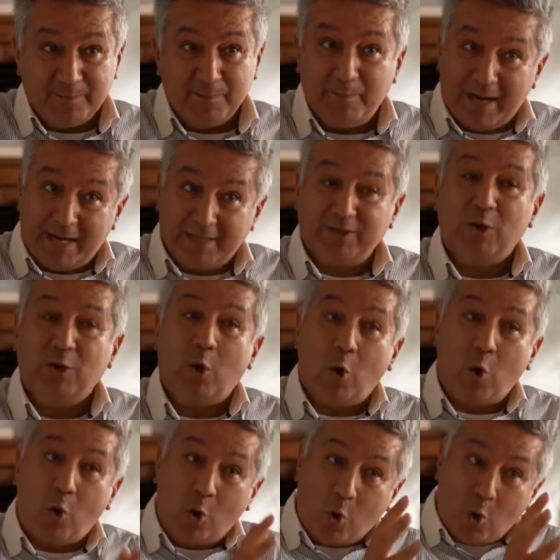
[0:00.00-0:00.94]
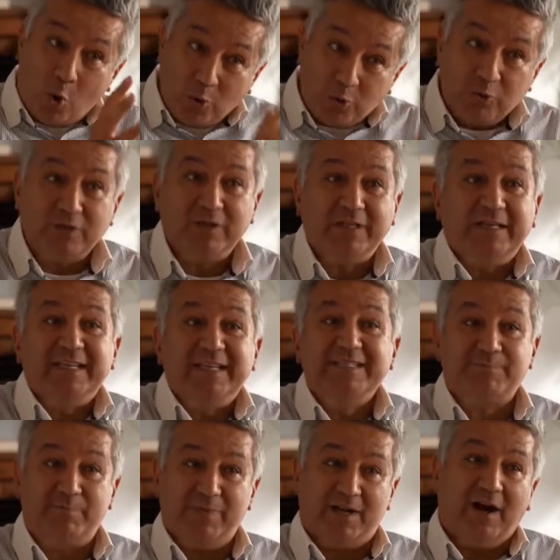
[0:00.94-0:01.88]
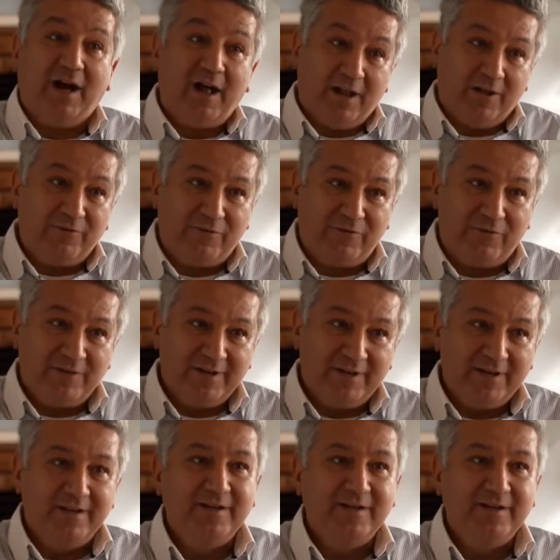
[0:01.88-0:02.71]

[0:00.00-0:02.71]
but on his behalf,